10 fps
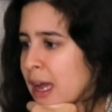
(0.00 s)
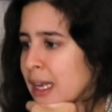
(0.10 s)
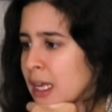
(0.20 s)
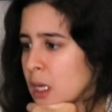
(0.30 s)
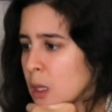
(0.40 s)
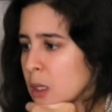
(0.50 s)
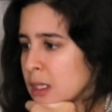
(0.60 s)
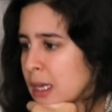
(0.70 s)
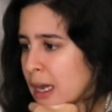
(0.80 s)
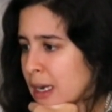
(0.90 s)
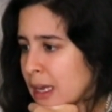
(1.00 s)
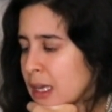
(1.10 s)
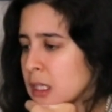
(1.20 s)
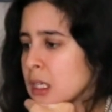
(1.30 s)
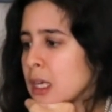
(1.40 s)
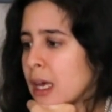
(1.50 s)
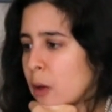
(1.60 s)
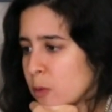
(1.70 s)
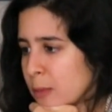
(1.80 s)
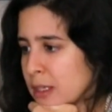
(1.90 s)
and heal all tea at night. It
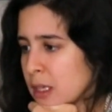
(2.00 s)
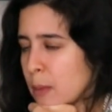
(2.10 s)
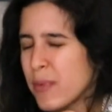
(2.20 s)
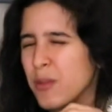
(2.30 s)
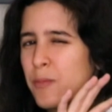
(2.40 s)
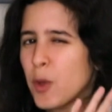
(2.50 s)
helps me sleep.